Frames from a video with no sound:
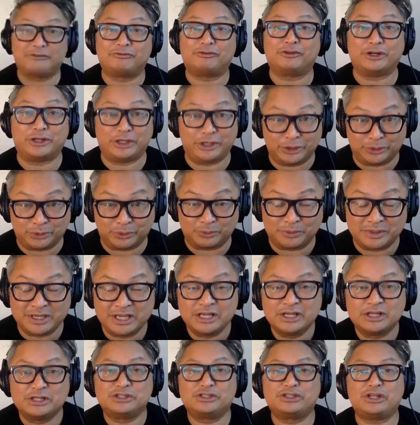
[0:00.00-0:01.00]
for you.
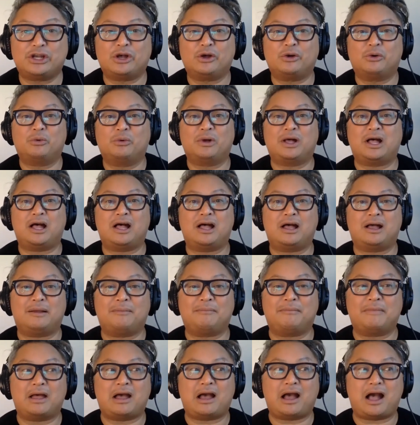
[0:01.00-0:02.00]
So
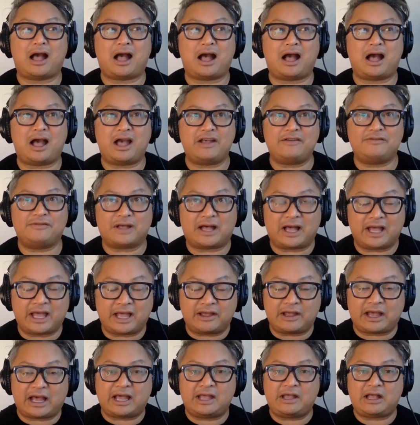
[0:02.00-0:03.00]
um, I,
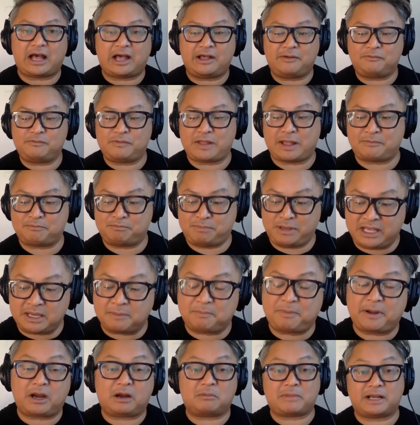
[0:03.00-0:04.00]
I, I, I, being a
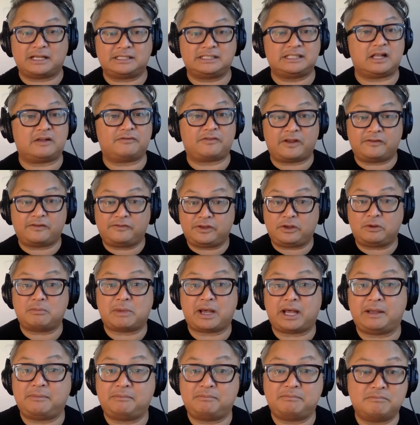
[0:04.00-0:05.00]
parent myself, I view
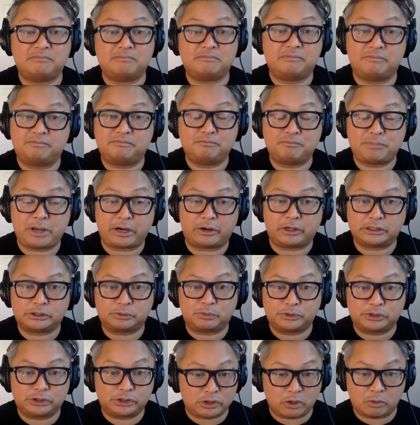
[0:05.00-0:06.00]
my parents
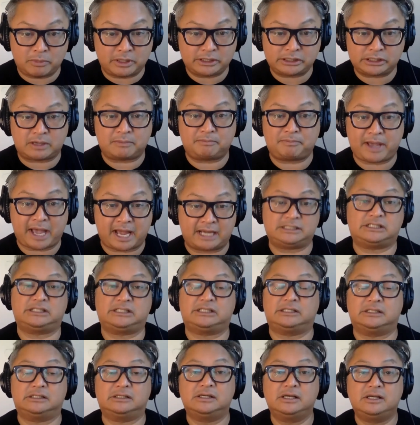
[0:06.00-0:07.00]
with so much
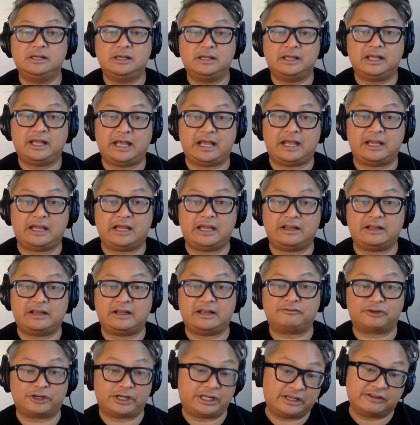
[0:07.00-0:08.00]
compassion and
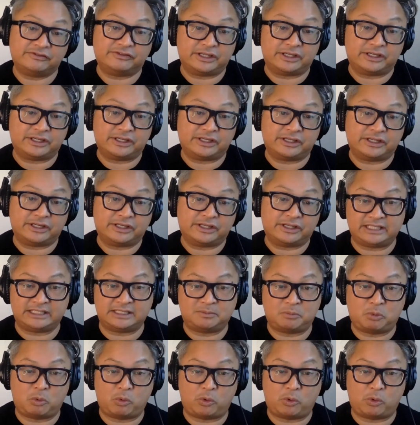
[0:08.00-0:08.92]
forgiveness at yeah,